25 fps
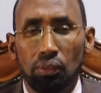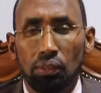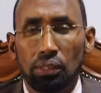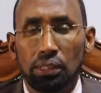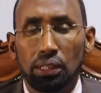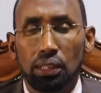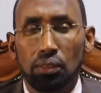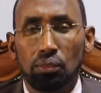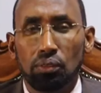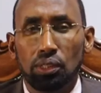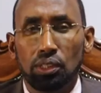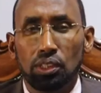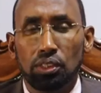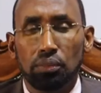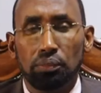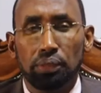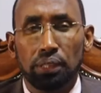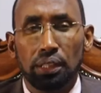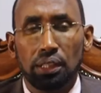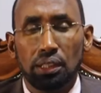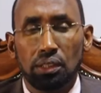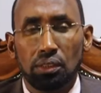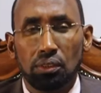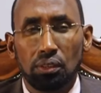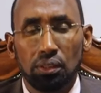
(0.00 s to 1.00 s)
Our town has
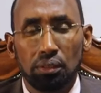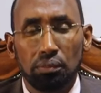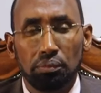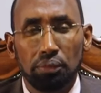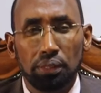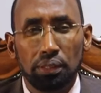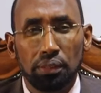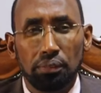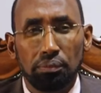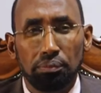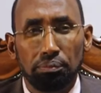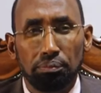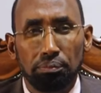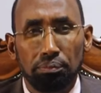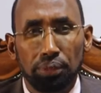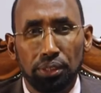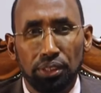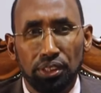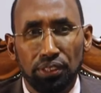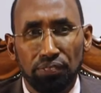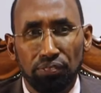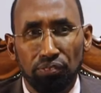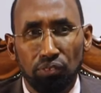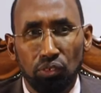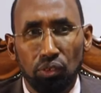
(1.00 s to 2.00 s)
been actually been
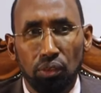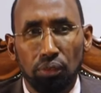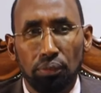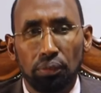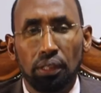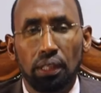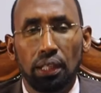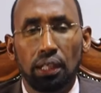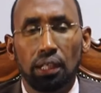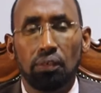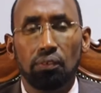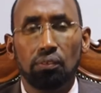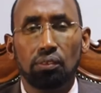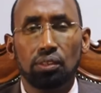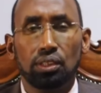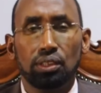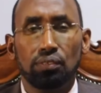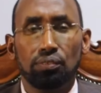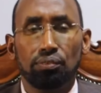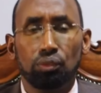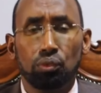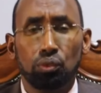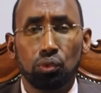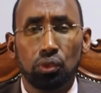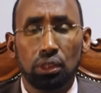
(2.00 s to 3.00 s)
peaceful. Our
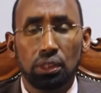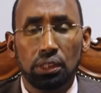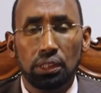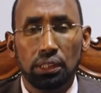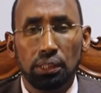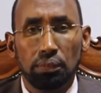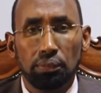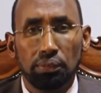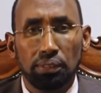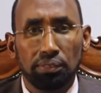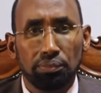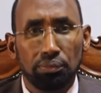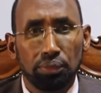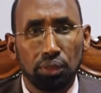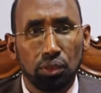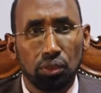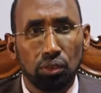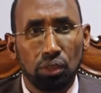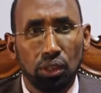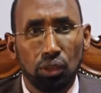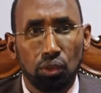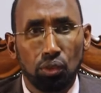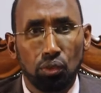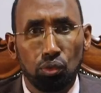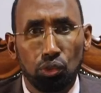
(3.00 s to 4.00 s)
security team has been
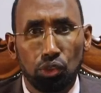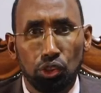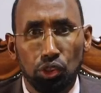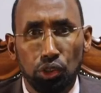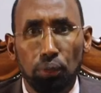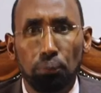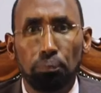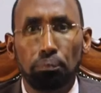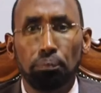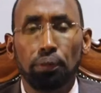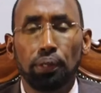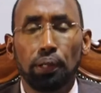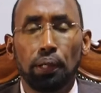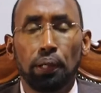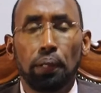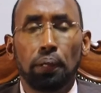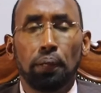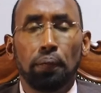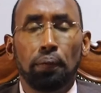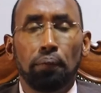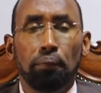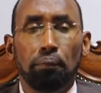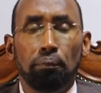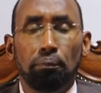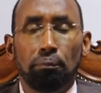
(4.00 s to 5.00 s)
doing a good job,
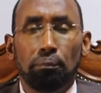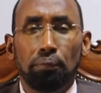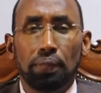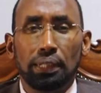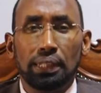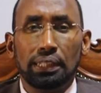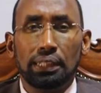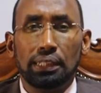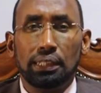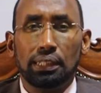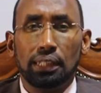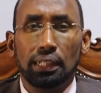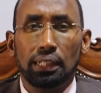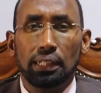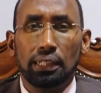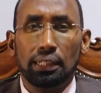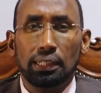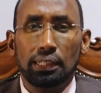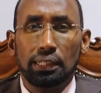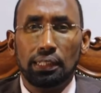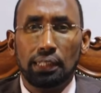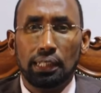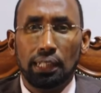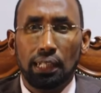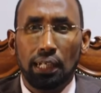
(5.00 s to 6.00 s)
but uh,
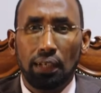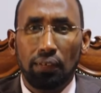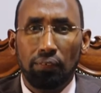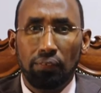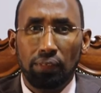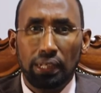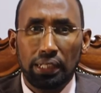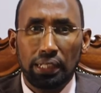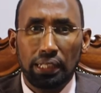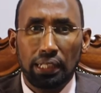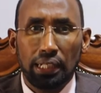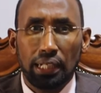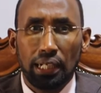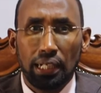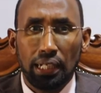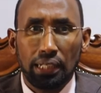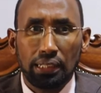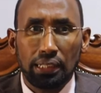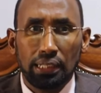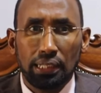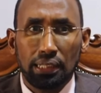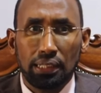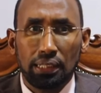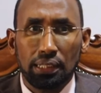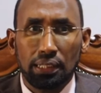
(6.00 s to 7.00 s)
this cowardic
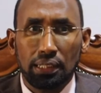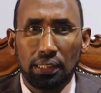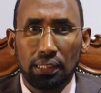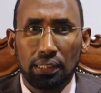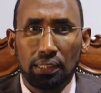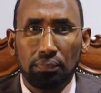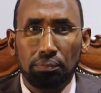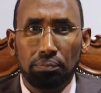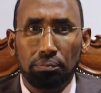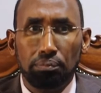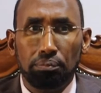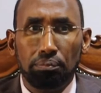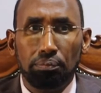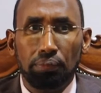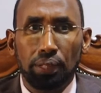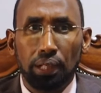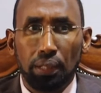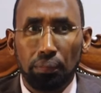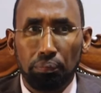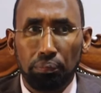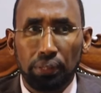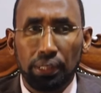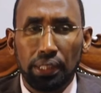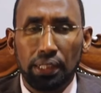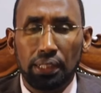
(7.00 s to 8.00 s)
act has just
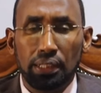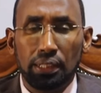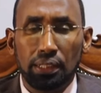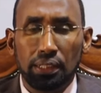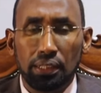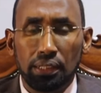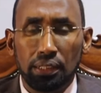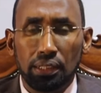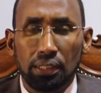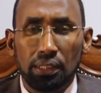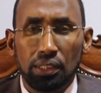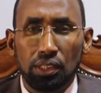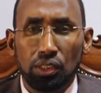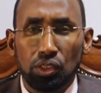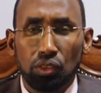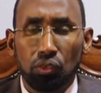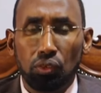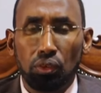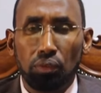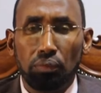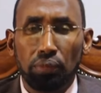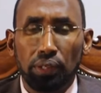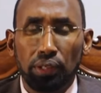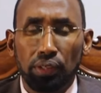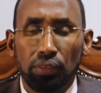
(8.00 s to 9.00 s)
happened in this
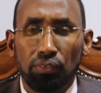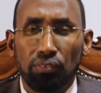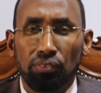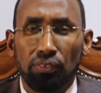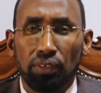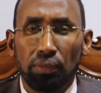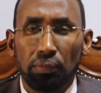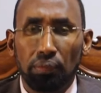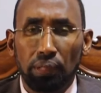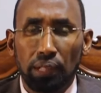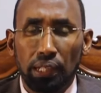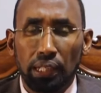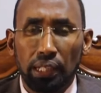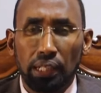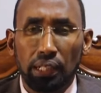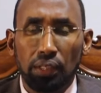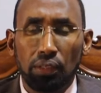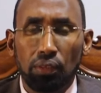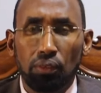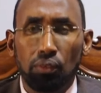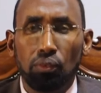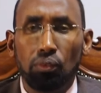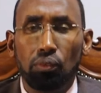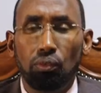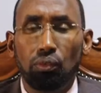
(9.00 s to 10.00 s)
holy month of
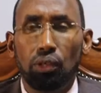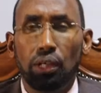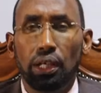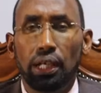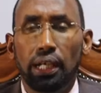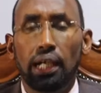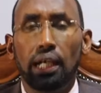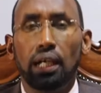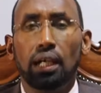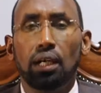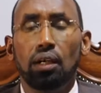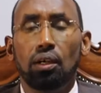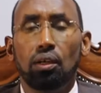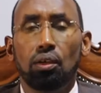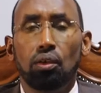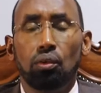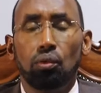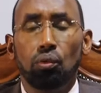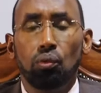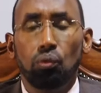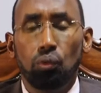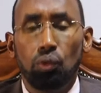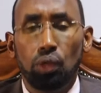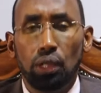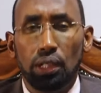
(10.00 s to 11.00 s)
Ramadan, where
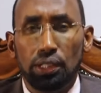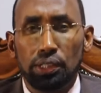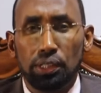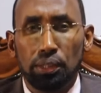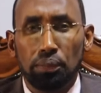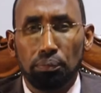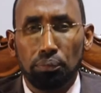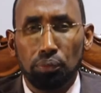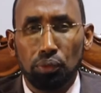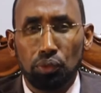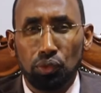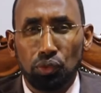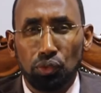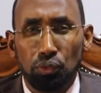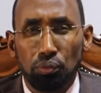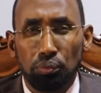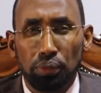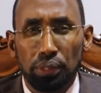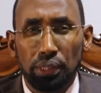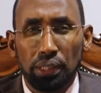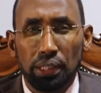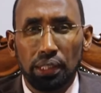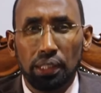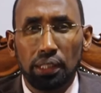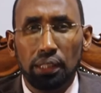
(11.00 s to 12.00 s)
we are supposed to
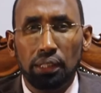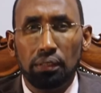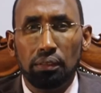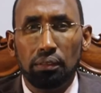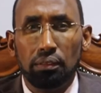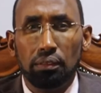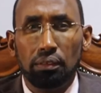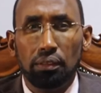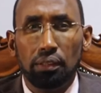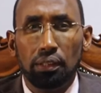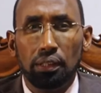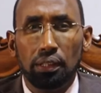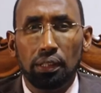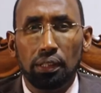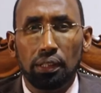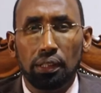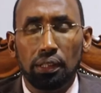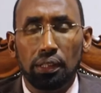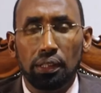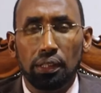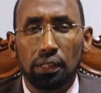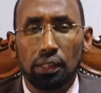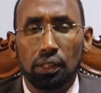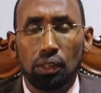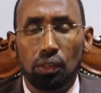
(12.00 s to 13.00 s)
be in,
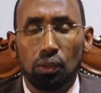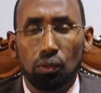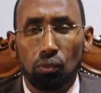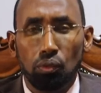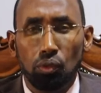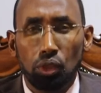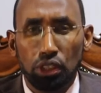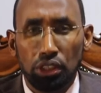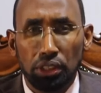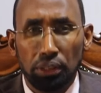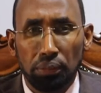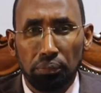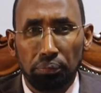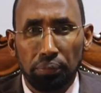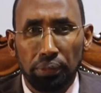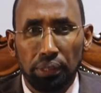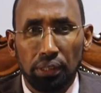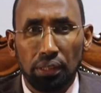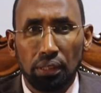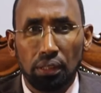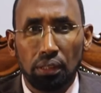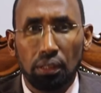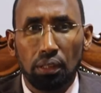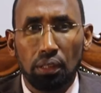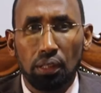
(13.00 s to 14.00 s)
in, in
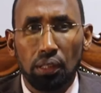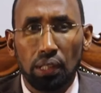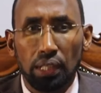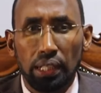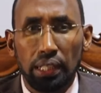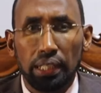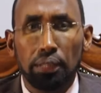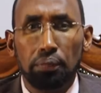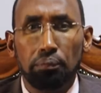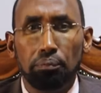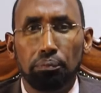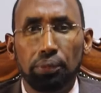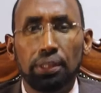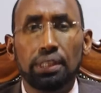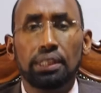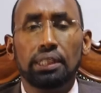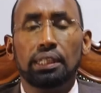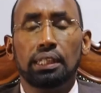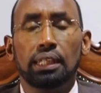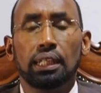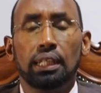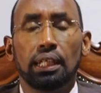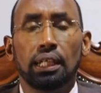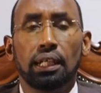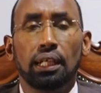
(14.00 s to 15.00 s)
worshiping Allah in
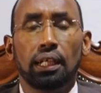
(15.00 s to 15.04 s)
peace